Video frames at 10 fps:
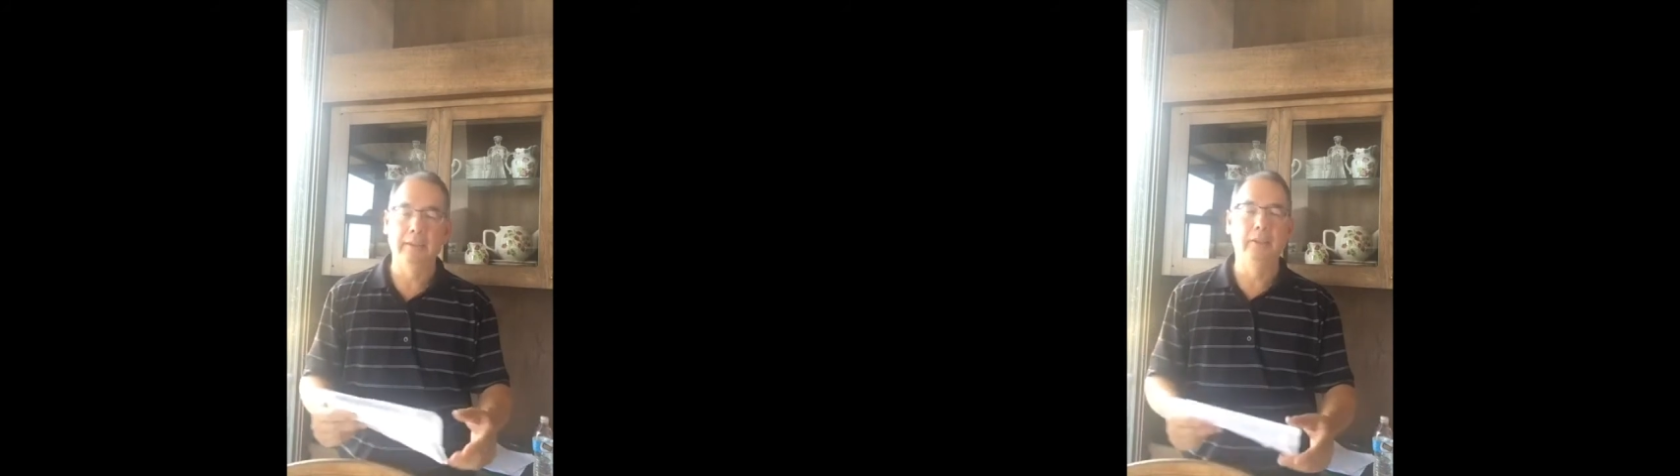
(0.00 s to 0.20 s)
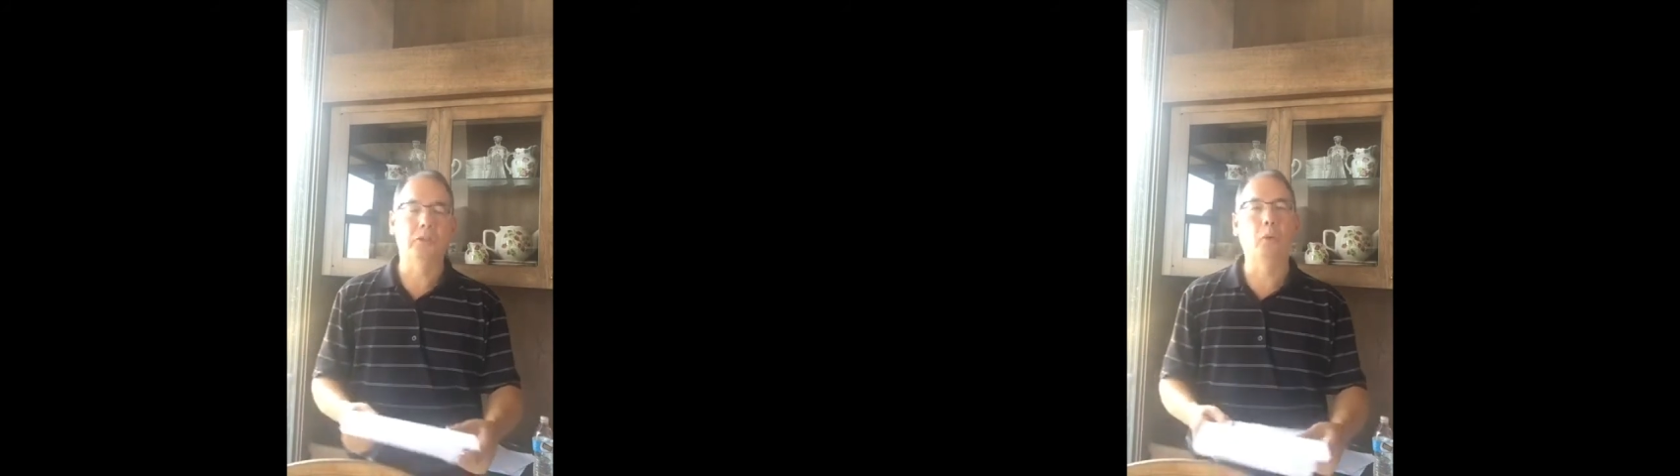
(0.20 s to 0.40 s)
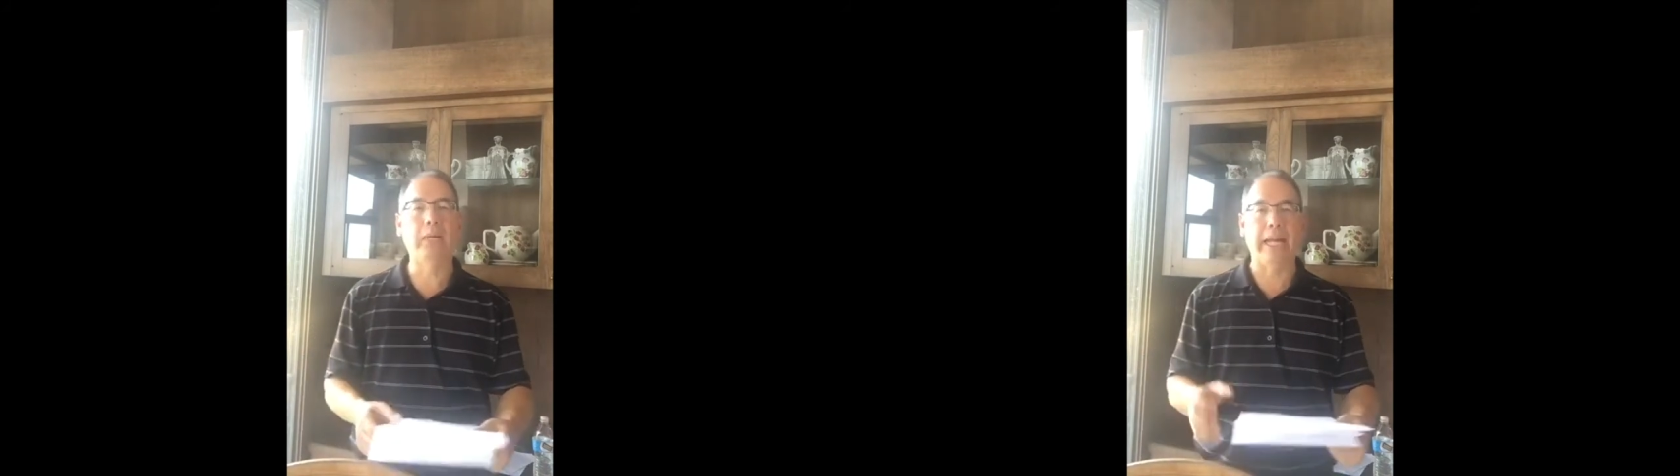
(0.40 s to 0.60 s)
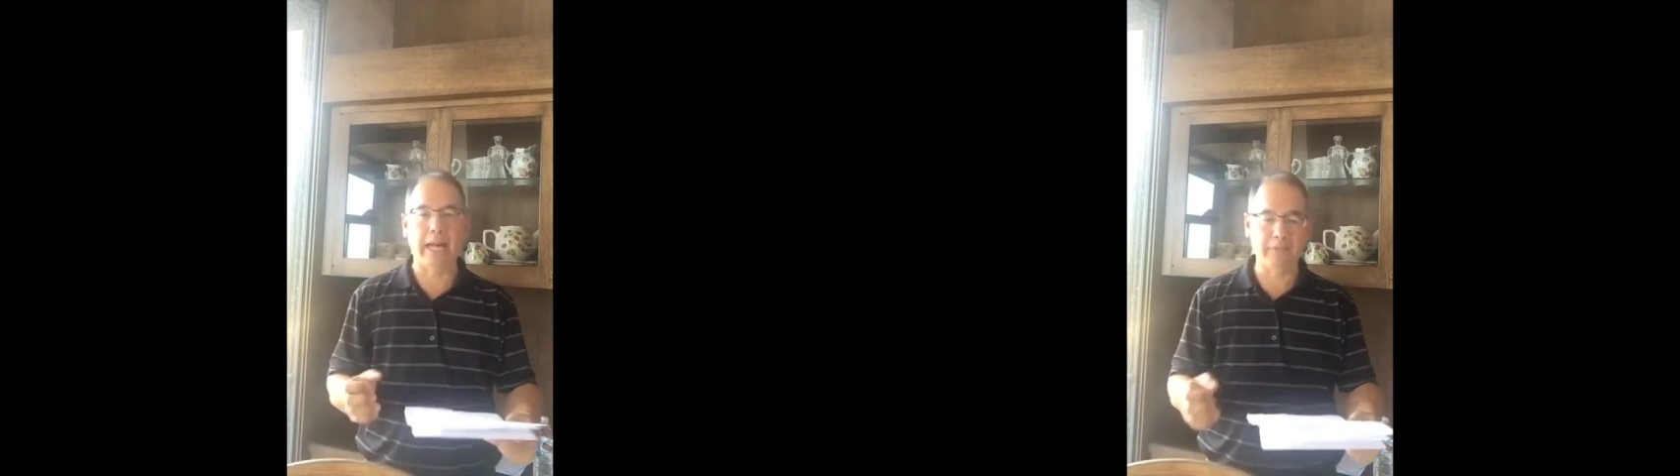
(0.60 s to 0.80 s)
So we have